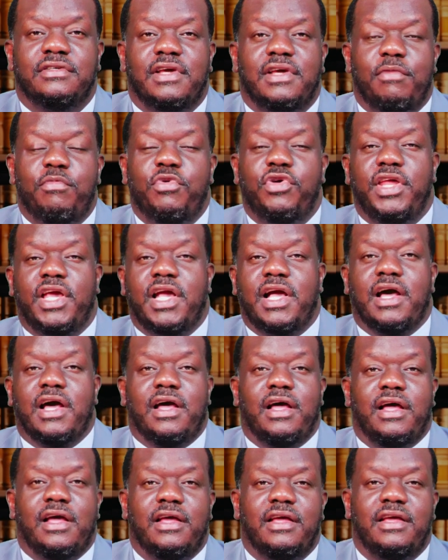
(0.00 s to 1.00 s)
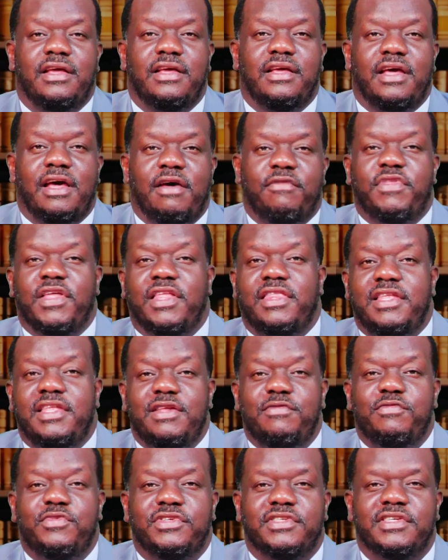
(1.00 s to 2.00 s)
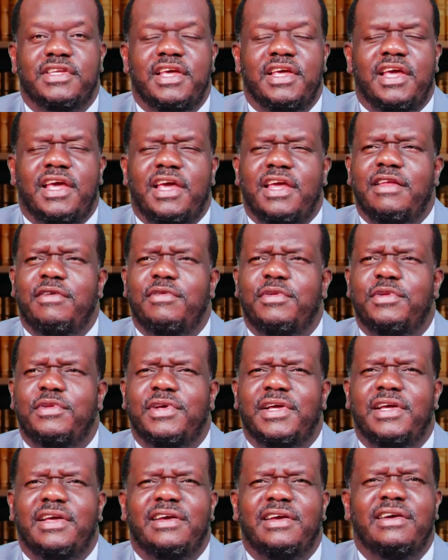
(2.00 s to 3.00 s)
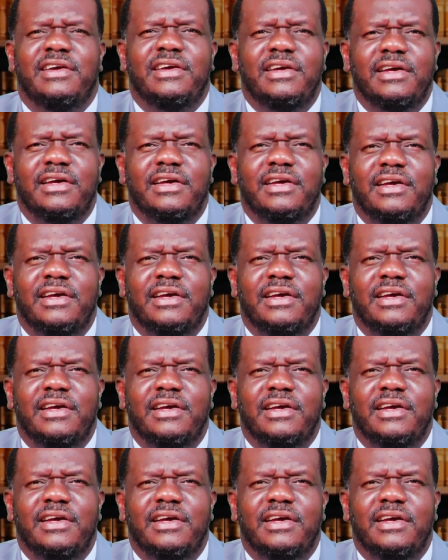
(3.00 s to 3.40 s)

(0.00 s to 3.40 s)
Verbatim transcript: I bought a car. After three months. And then we went, huh?